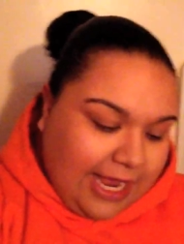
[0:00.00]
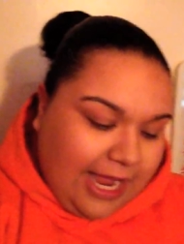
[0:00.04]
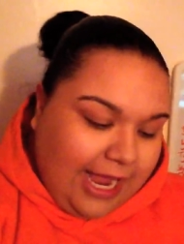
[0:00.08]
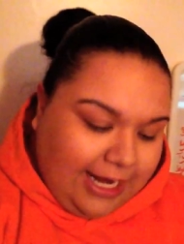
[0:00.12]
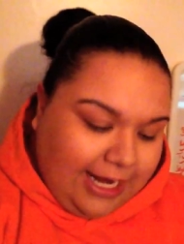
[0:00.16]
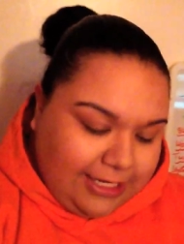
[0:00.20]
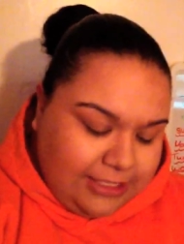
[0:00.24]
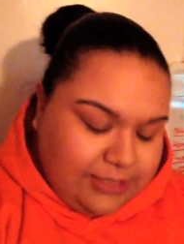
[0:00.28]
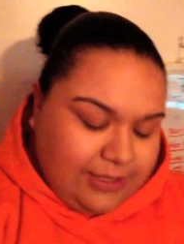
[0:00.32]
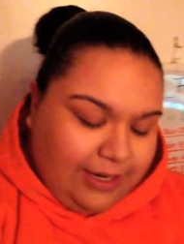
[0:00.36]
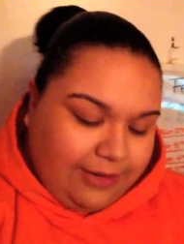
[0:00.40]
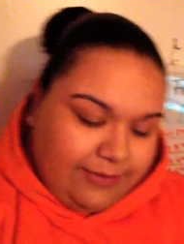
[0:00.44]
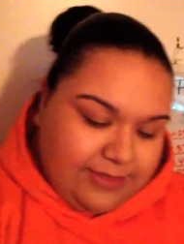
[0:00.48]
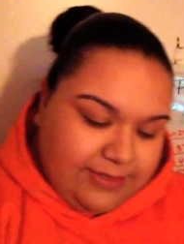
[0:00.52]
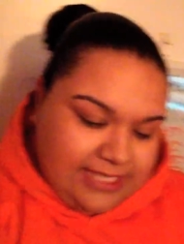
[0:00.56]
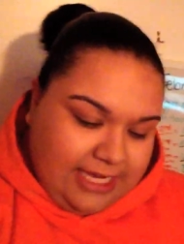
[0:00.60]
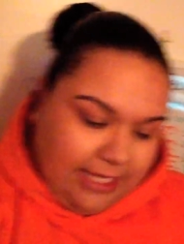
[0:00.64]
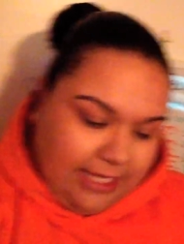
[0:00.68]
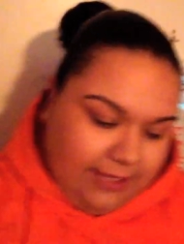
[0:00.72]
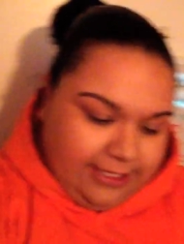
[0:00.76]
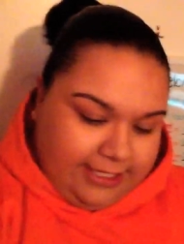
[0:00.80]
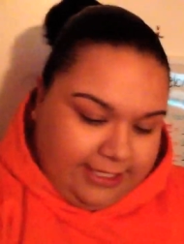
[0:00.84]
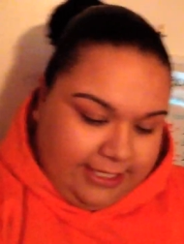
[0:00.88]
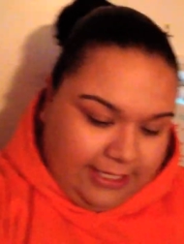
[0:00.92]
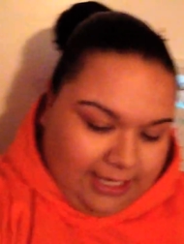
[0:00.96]
I was
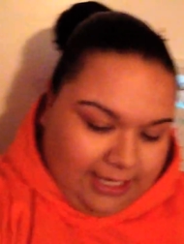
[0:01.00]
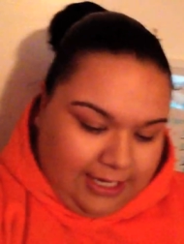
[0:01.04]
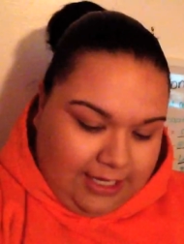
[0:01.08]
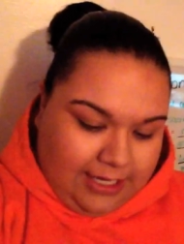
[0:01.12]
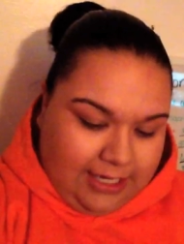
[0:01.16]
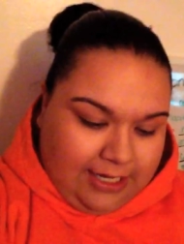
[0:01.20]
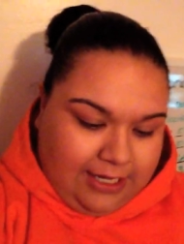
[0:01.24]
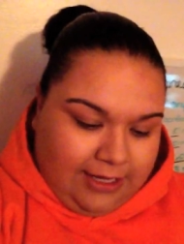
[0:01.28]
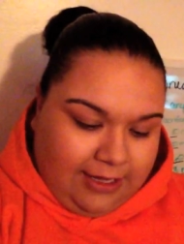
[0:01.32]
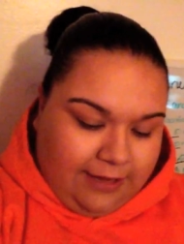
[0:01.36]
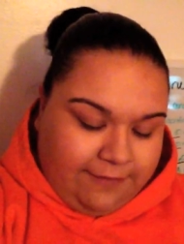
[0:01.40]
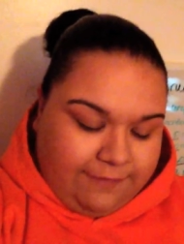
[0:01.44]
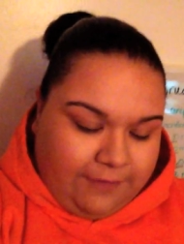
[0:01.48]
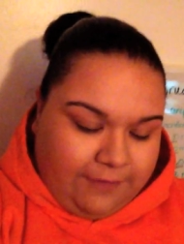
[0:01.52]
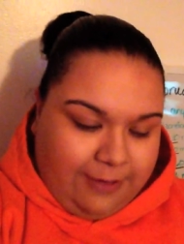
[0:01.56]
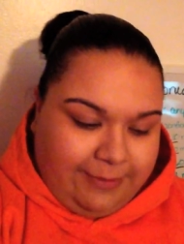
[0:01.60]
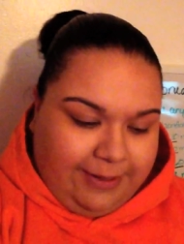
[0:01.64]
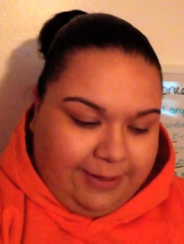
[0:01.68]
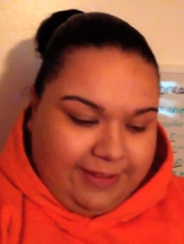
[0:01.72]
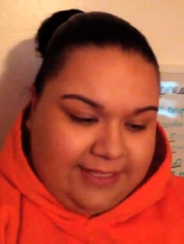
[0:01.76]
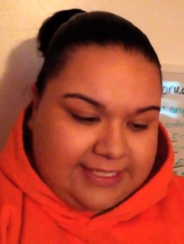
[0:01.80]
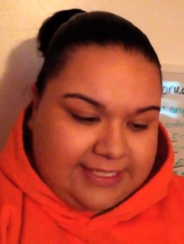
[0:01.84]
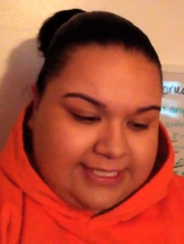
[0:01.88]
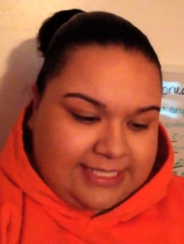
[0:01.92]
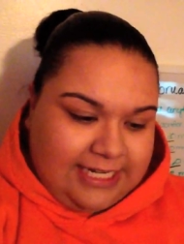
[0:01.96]
telling a friend of
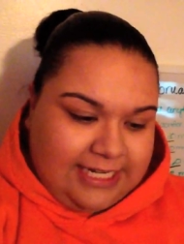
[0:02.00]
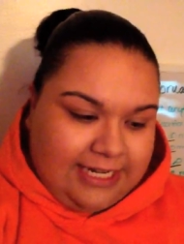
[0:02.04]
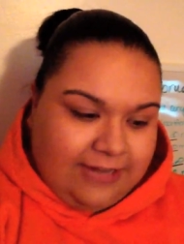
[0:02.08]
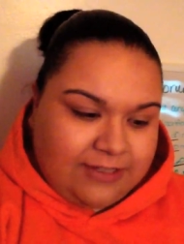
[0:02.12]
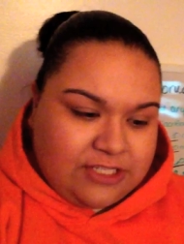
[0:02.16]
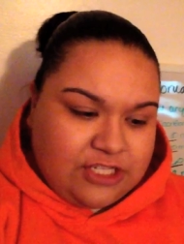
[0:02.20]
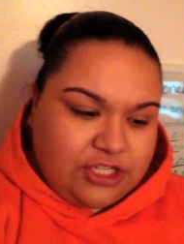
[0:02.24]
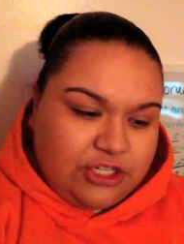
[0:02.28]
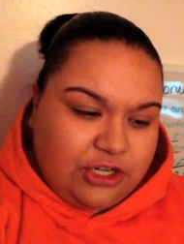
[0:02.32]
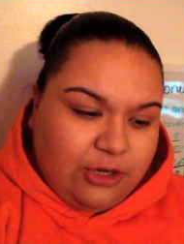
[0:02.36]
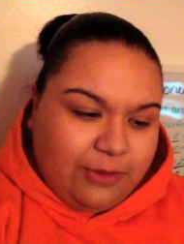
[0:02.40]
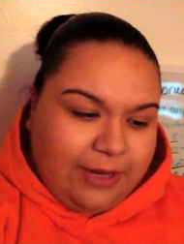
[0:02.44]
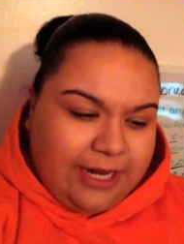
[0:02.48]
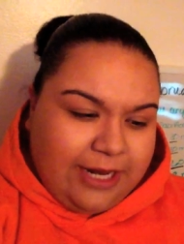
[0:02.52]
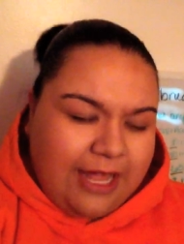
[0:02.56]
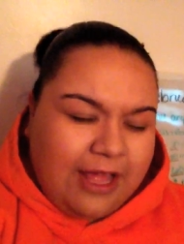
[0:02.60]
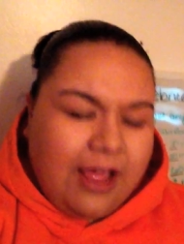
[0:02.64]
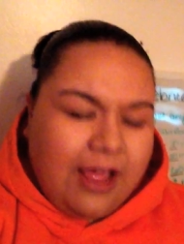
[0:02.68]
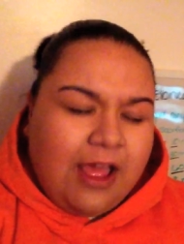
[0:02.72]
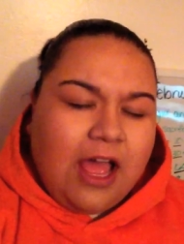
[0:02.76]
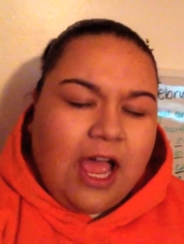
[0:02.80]
mine this today. I was like, you know what?